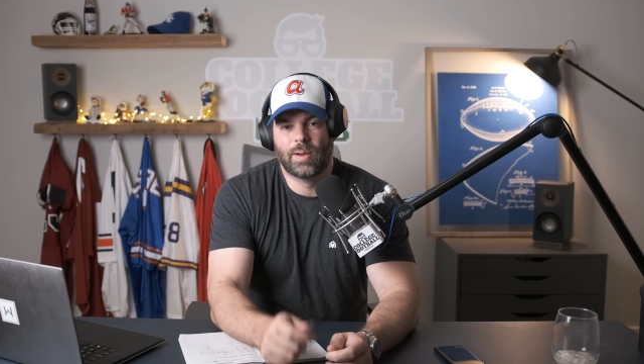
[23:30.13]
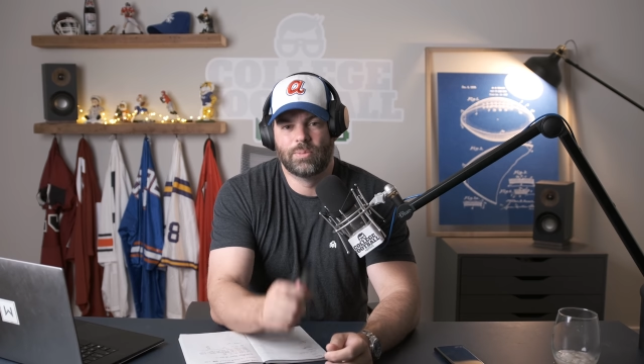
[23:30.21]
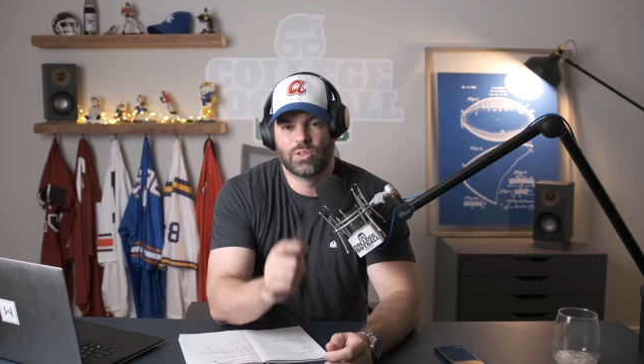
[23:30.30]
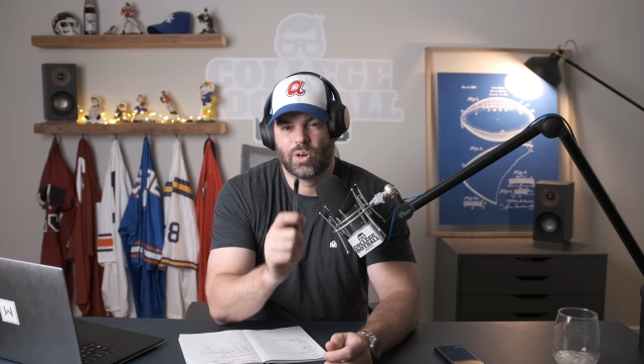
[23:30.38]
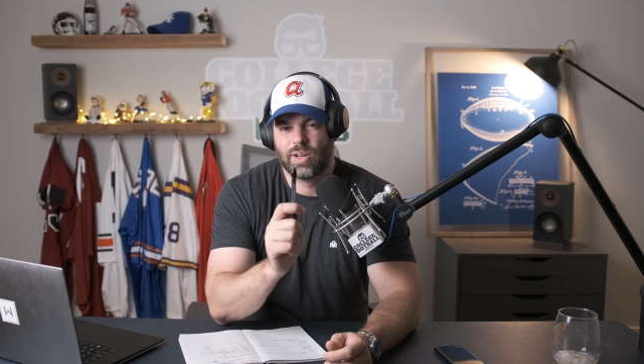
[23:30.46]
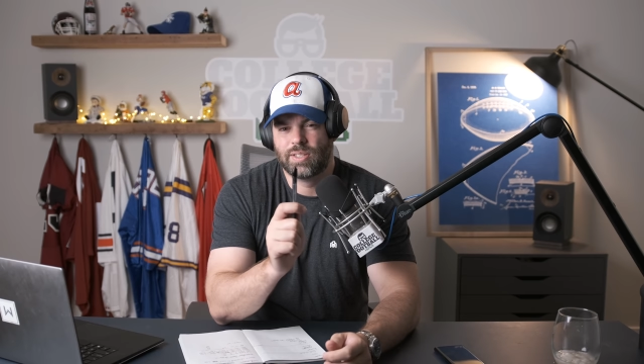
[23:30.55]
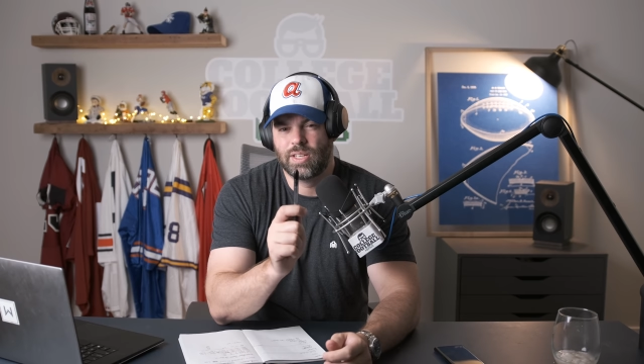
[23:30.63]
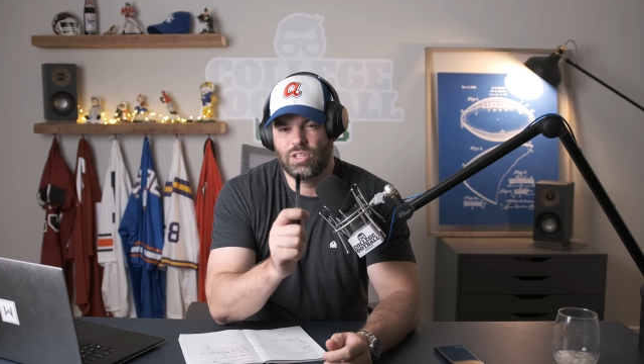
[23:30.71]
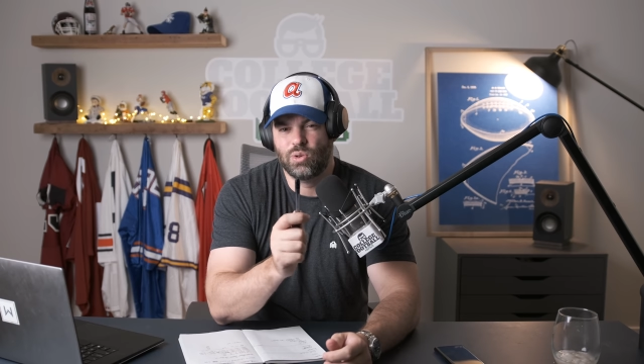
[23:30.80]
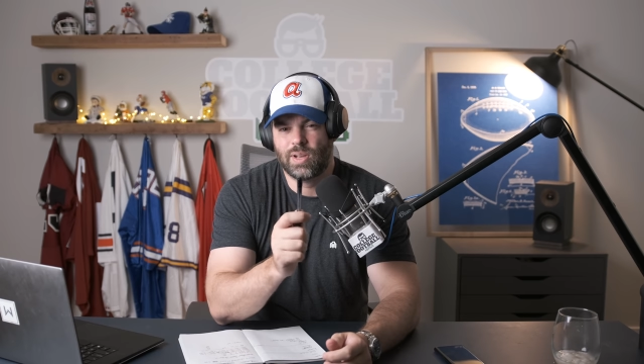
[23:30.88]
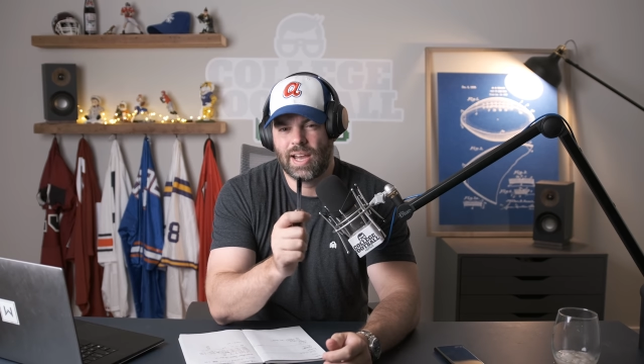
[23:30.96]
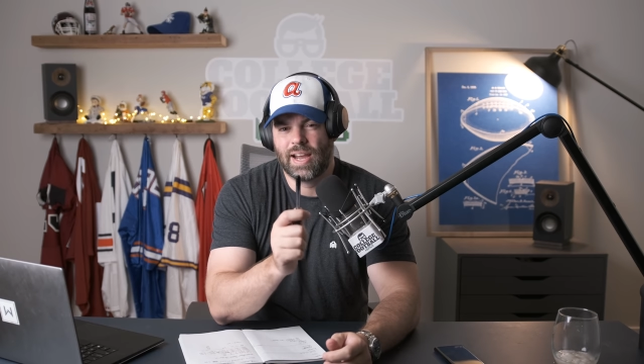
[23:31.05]
I'm sorry I
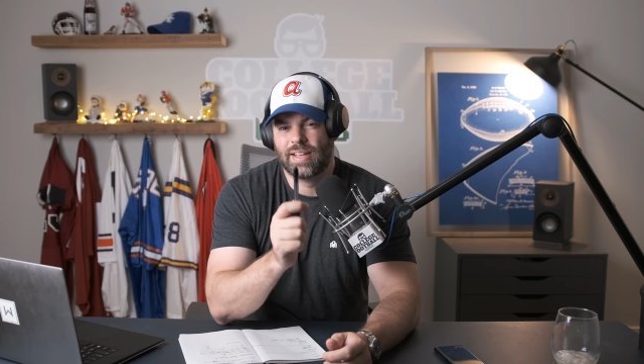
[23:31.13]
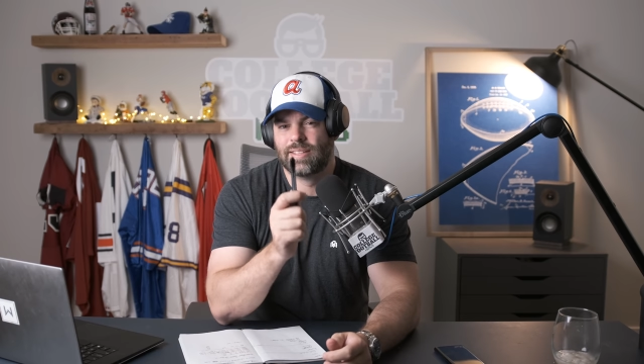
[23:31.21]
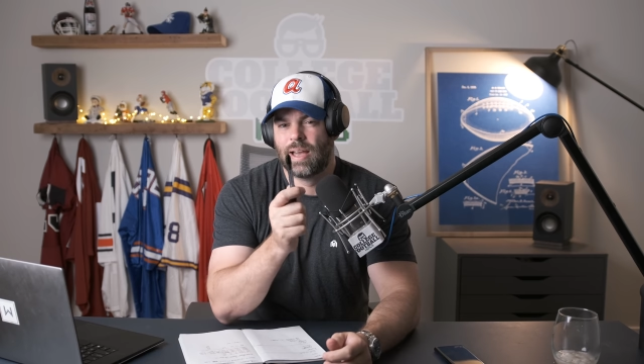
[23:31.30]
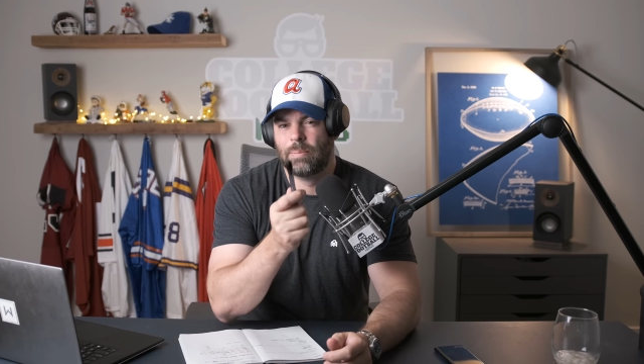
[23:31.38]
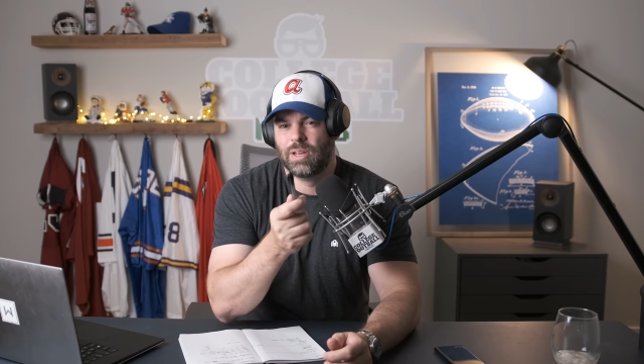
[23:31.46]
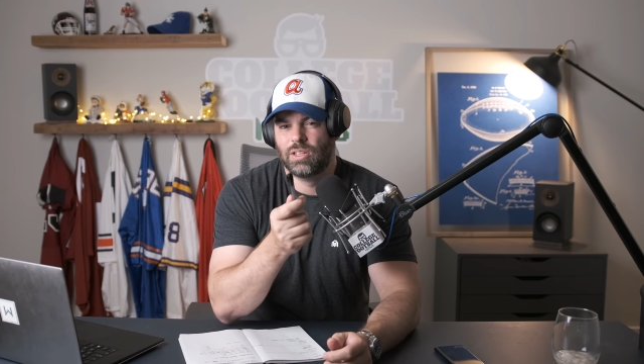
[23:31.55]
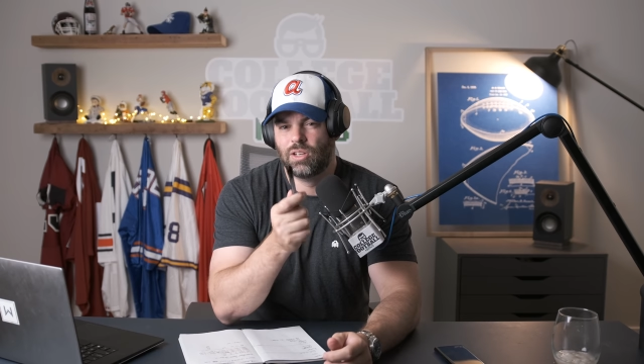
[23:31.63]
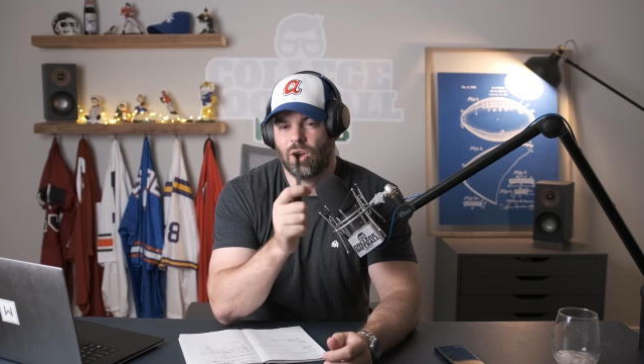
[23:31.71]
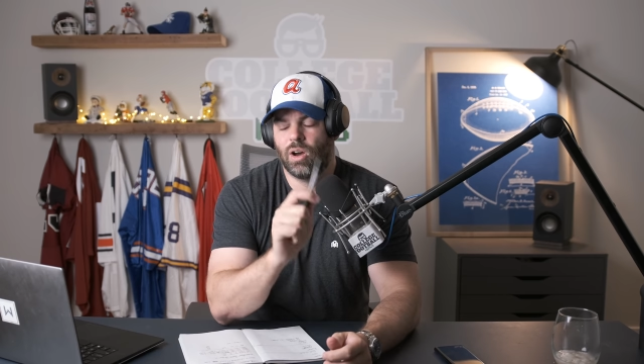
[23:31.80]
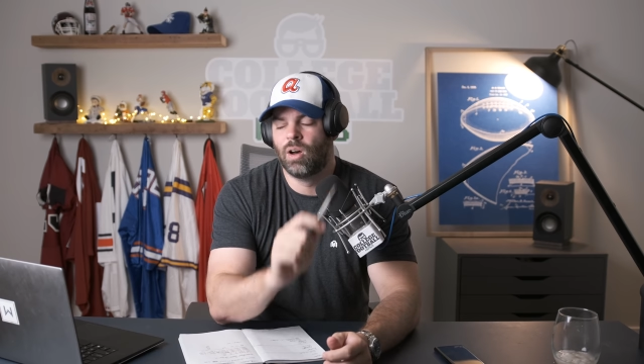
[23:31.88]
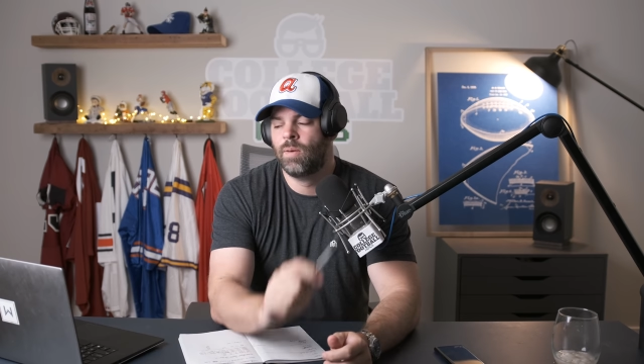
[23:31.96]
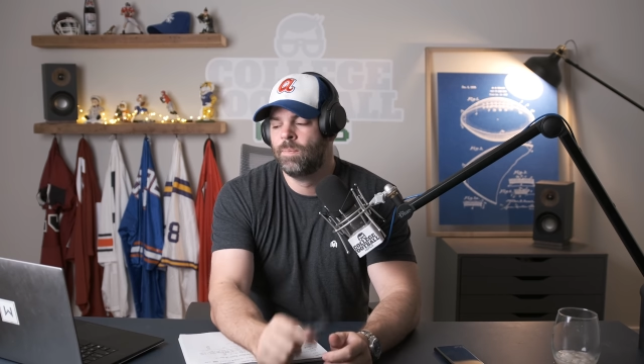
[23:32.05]
said you guys. I meant
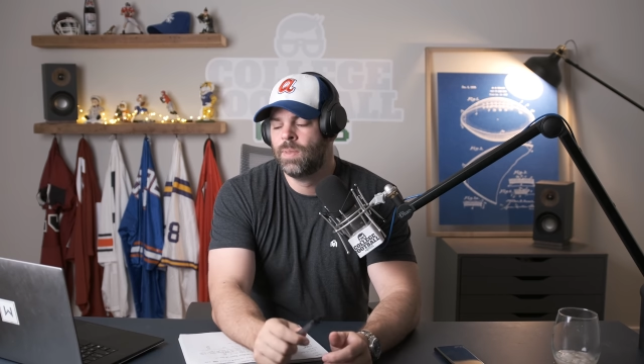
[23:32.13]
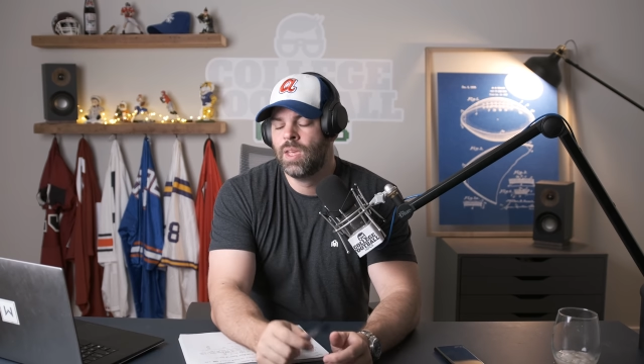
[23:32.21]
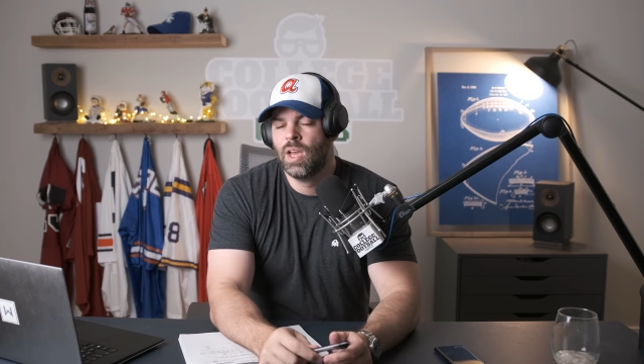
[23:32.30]
y'all.